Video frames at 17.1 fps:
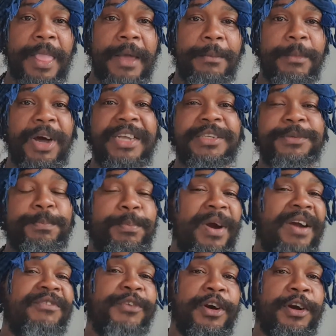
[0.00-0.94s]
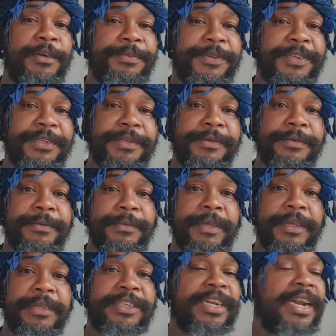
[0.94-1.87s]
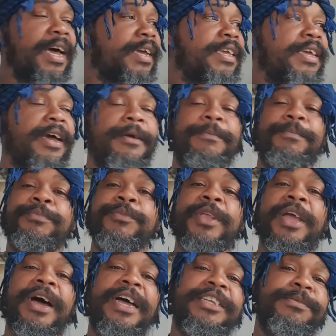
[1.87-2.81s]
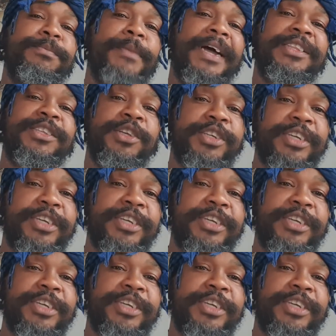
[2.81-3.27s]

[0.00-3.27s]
But as Proverbs, Slakia, as Matthew